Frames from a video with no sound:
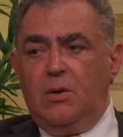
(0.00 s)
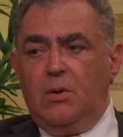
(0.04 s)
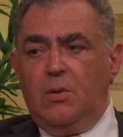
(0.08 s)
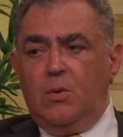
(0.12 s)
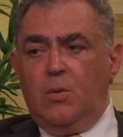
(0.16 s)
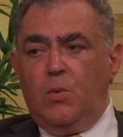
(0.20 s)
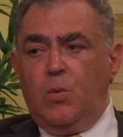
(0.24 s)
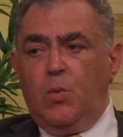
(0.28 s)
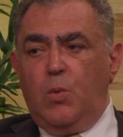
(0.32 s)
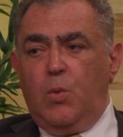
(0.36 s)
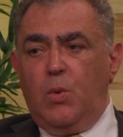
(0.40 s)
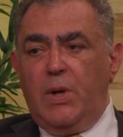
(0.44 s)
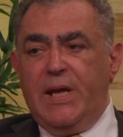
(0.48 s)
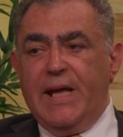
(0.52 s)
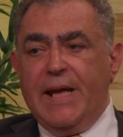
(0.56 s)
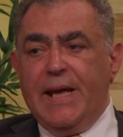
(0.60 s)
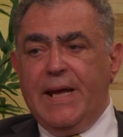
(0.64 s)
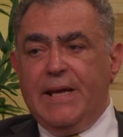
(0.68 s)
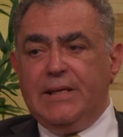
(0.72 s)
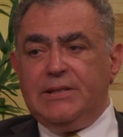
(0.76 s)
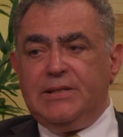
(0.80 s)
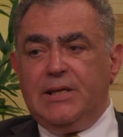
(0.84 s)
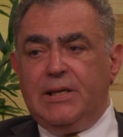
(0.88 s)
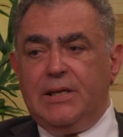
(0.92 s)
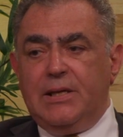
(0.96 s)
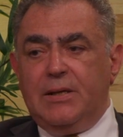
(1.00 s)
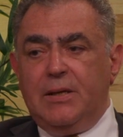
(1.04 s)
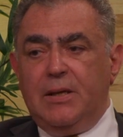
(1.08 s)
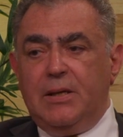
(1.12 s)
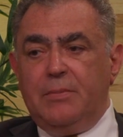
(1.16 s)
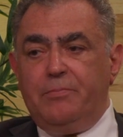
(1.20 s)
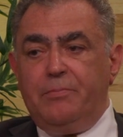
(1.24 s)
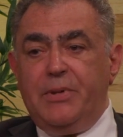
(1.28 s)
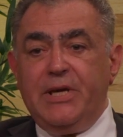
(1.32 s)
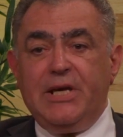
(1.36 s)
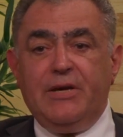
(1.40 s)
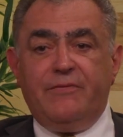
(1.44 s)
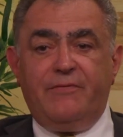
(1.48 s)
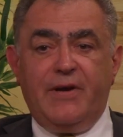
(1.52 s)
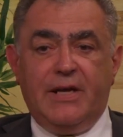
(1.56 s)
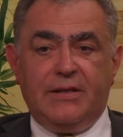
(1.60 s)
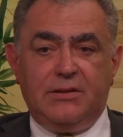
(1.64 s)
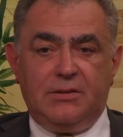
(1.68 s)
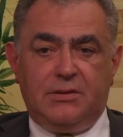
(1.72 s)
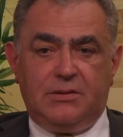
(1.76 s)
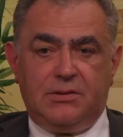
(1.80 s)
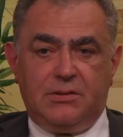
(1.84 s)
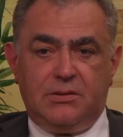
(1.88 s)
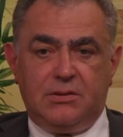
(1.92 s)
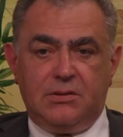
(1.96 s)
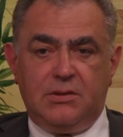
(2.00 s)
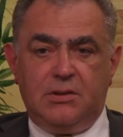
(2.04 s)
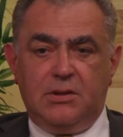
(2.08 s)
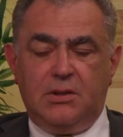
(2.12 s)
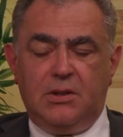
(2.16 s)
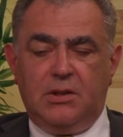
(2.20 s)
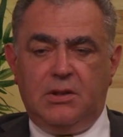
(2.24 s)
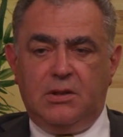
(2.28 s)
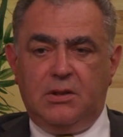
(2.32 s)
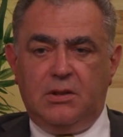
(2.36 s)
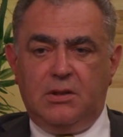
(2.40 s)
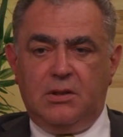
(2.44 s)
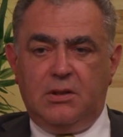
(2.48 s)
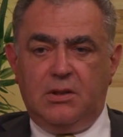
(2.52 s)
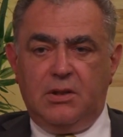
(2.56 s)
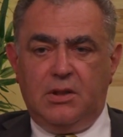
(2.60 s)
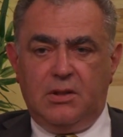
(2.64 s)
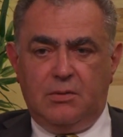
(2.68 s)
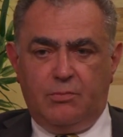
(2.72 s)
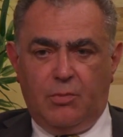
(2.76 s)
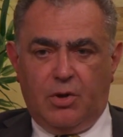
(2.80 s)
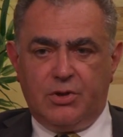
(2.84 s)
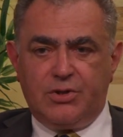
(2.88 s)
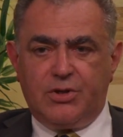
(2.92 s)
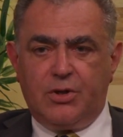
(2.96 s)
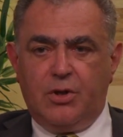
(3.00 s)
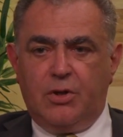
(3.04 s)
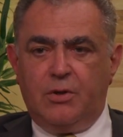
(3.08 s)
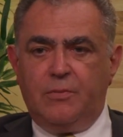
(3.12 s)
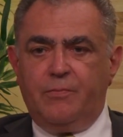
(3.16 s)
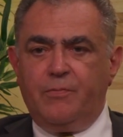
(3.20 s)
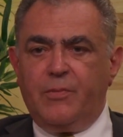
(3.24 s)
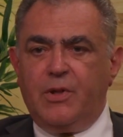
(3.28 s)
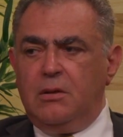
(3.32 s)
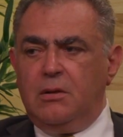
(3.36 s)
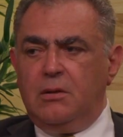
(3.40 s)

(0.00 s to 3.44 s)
we had a big event in Moscow,